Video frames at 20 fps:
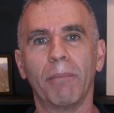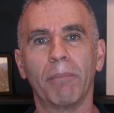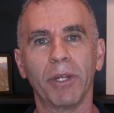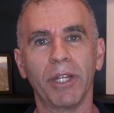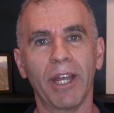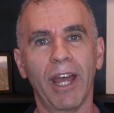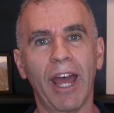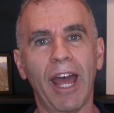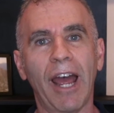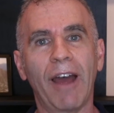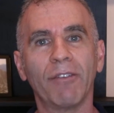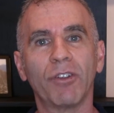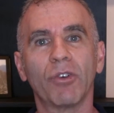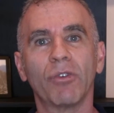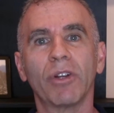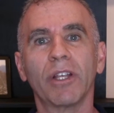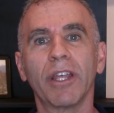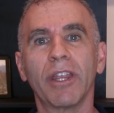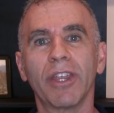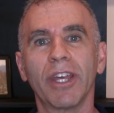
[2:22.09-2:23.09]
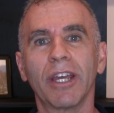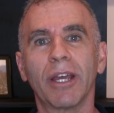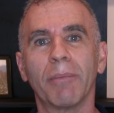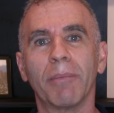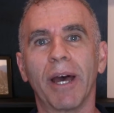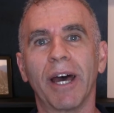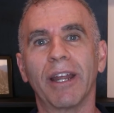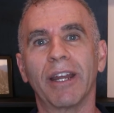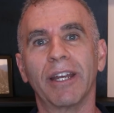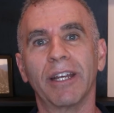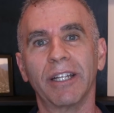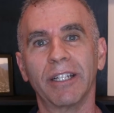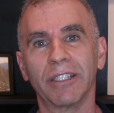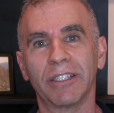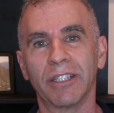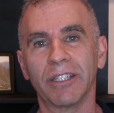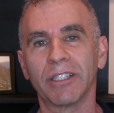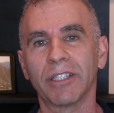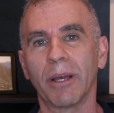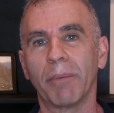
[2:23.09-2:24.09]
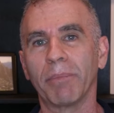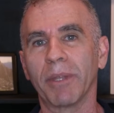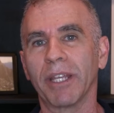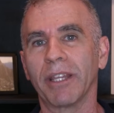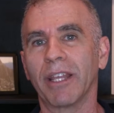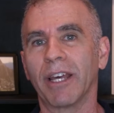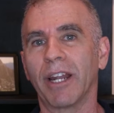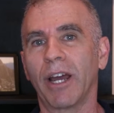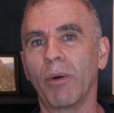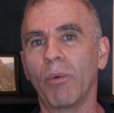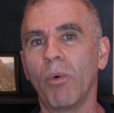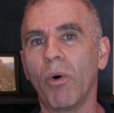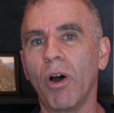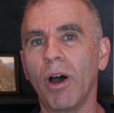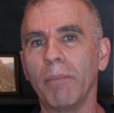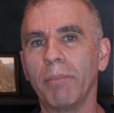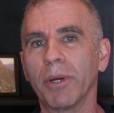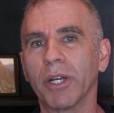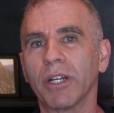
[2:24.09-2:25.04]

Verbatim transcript: But you have to really think about is this something that I want?